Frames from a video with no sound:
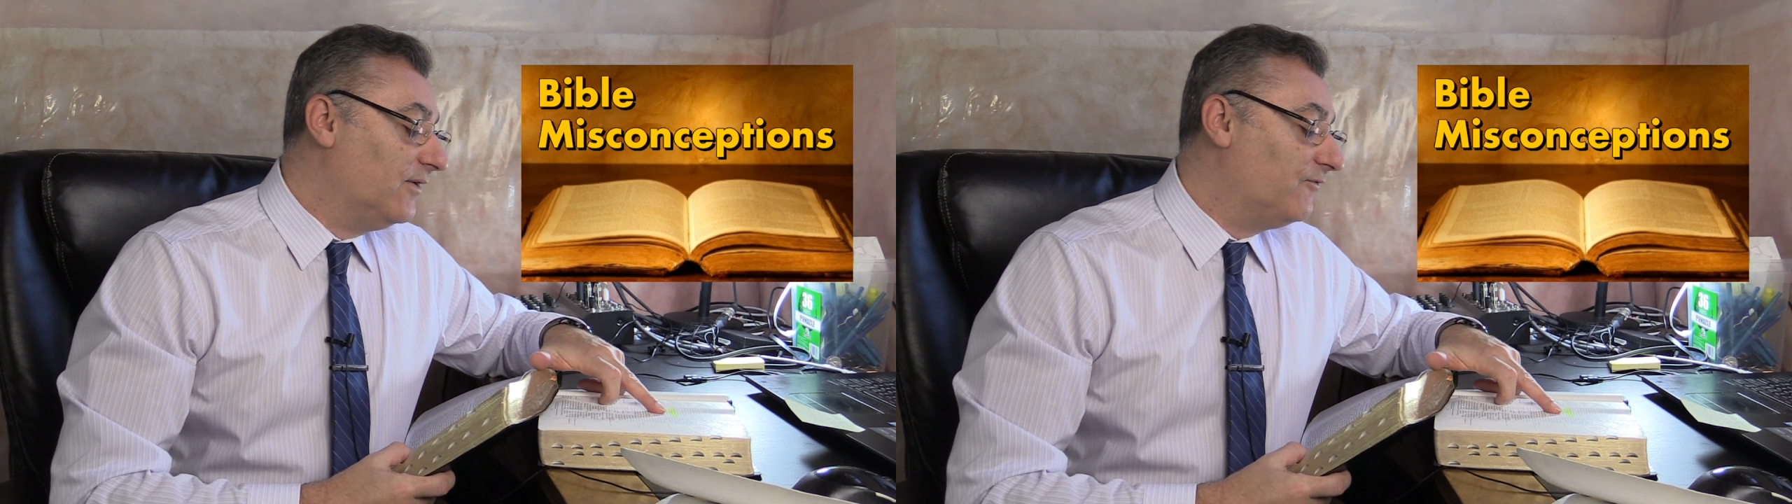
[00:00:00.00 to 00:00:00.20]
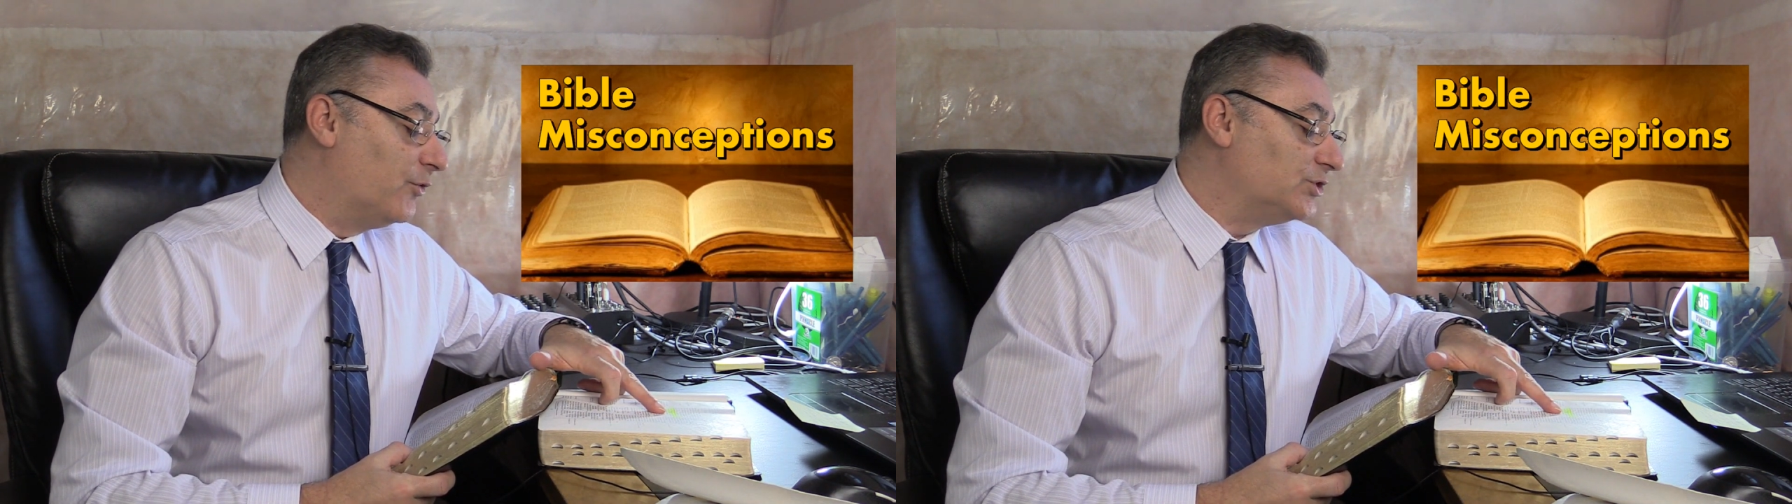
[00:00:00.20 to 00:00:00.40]

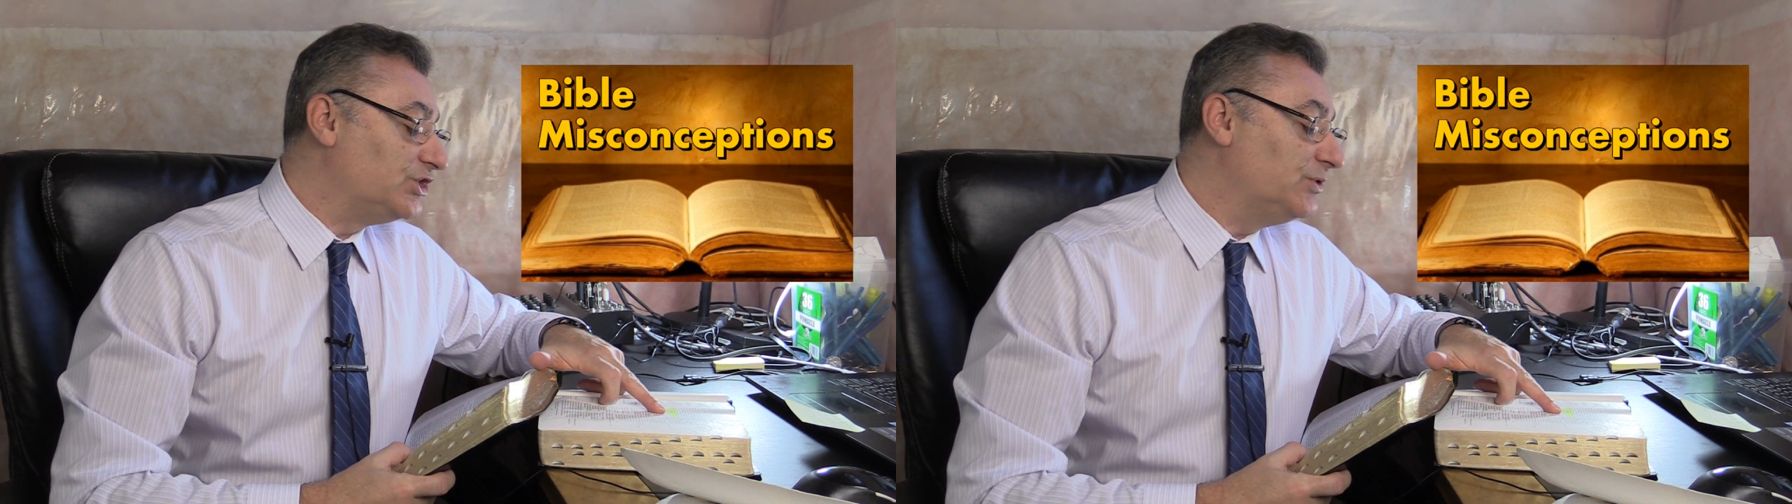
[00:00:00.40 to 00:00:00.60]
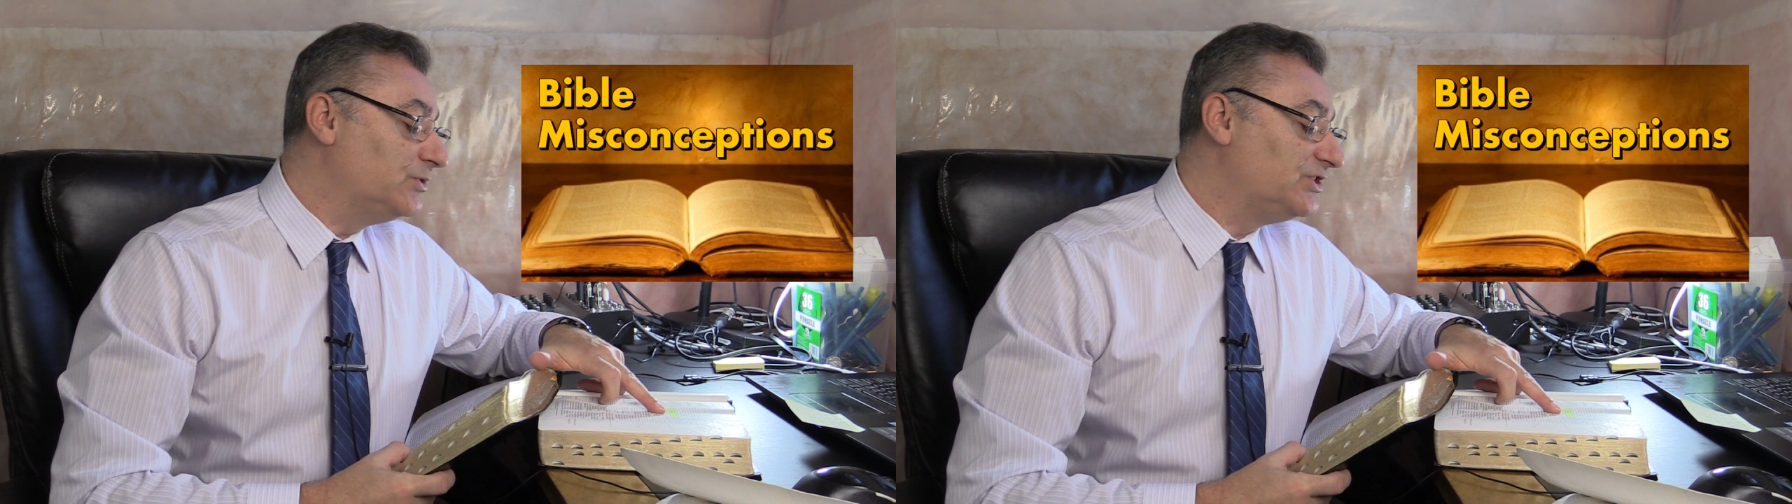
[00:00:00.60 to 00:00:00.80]
for
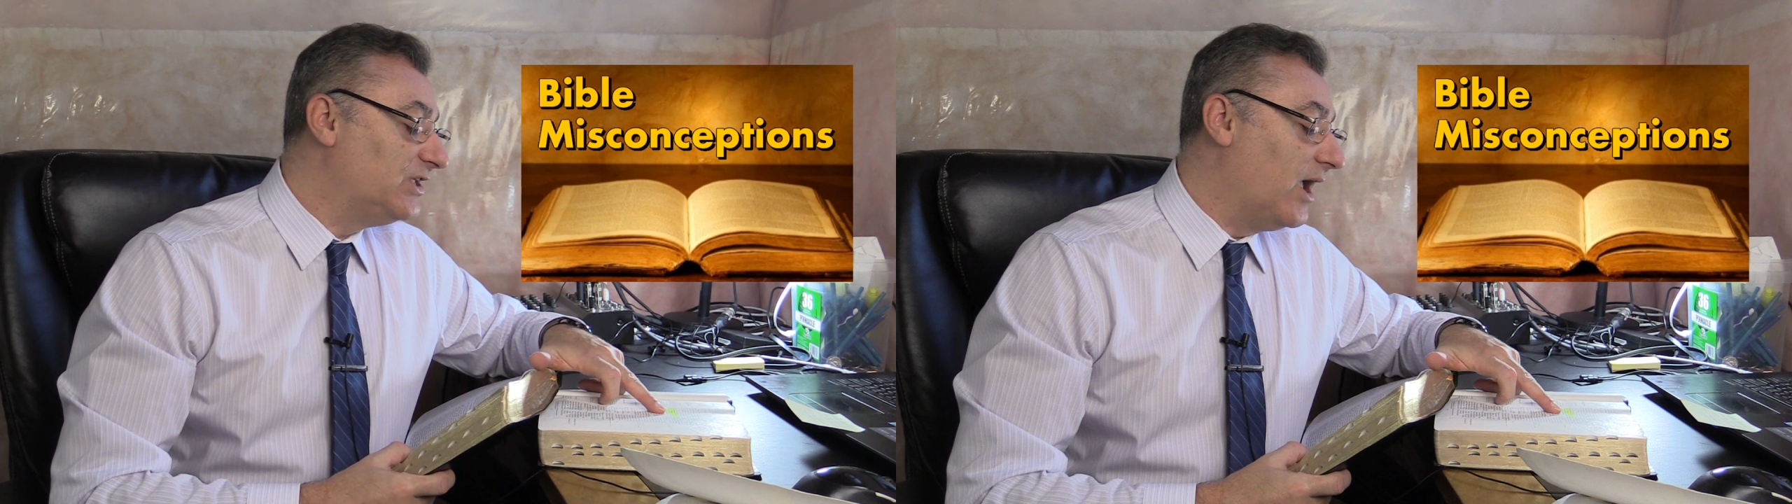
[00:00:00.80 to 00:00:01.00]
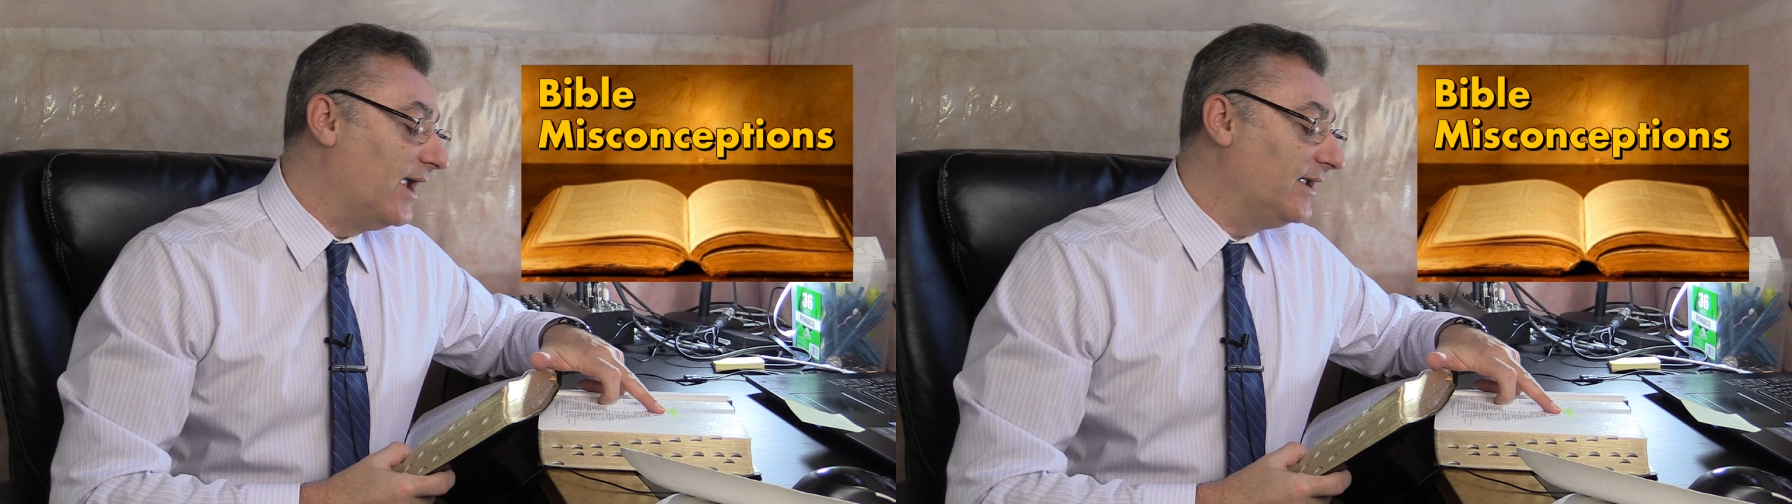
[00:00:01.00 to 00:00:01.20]
she was
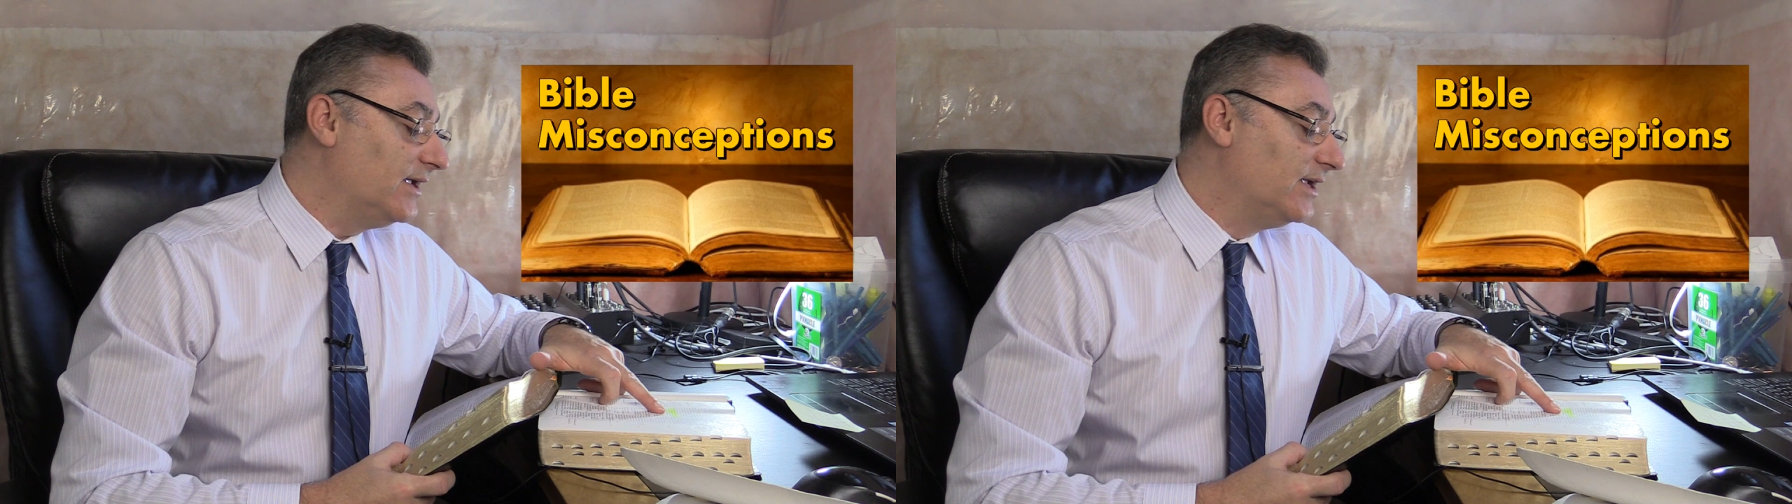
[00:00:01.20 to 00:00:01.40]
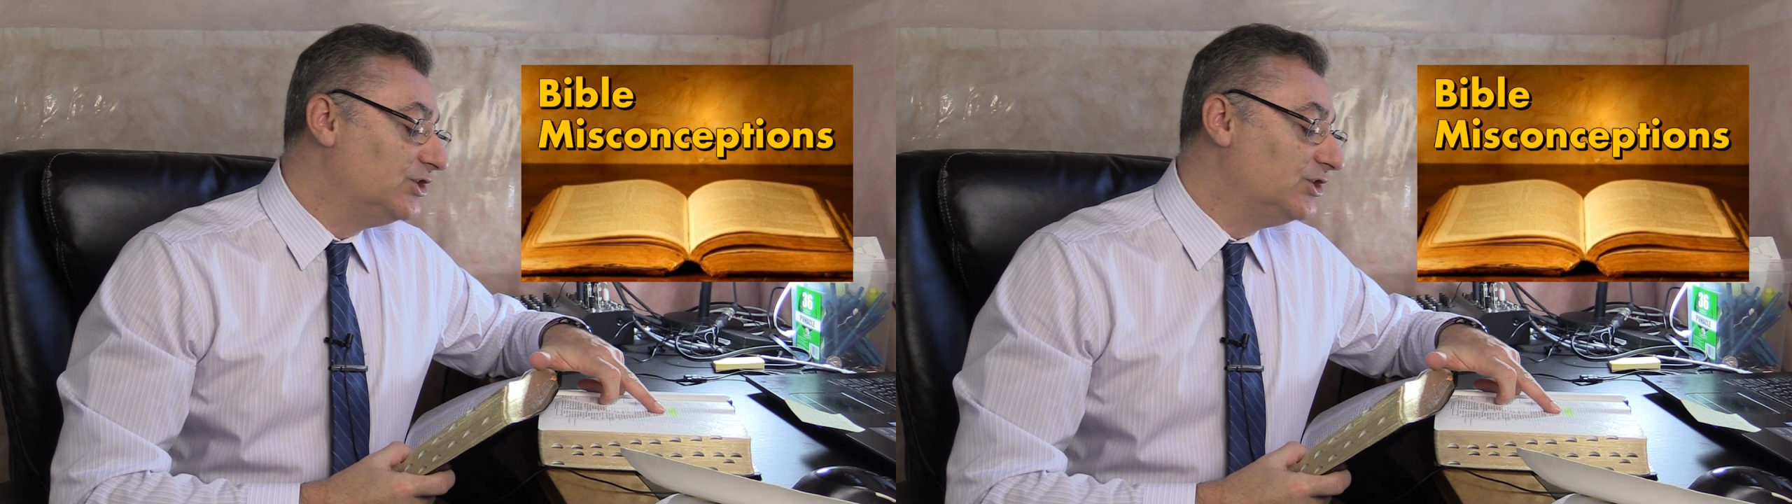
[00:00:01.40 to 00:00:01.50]
dying,